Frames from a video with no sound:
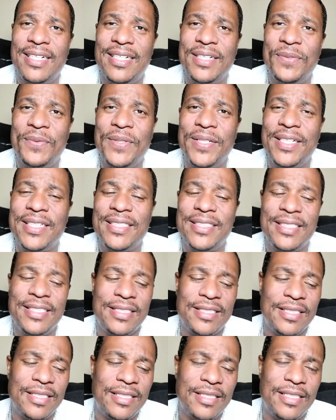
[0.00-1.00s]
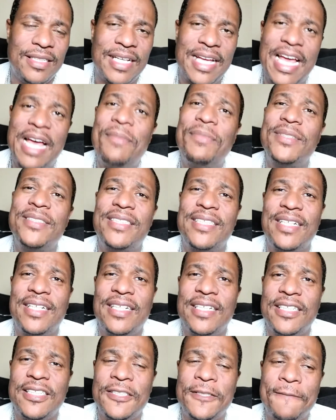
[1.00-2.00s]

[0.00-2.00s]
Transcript: what is this, Amazon